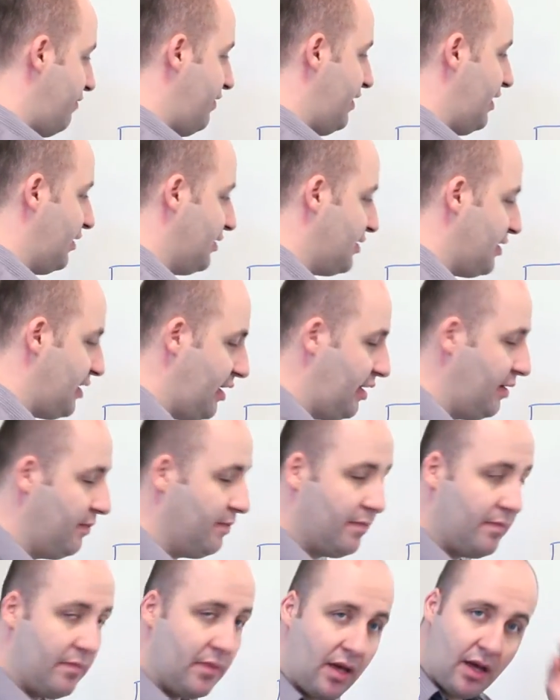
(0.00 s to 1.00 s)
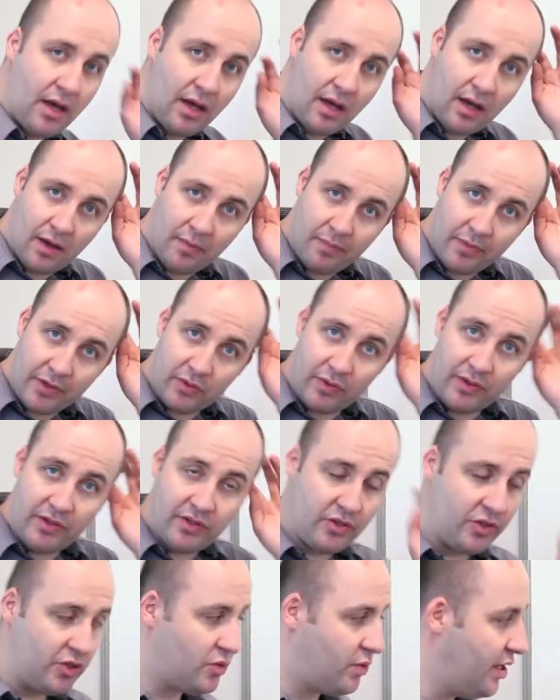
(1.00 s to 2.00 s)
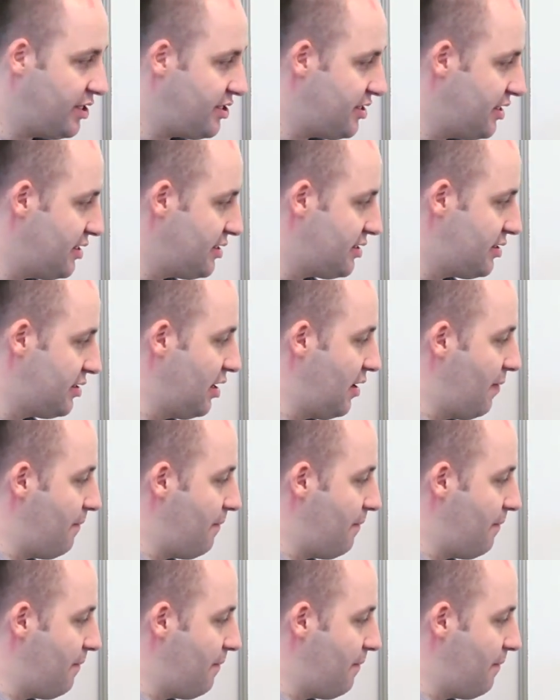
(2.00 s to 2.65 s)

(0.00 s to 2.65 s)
VLT between the two switches,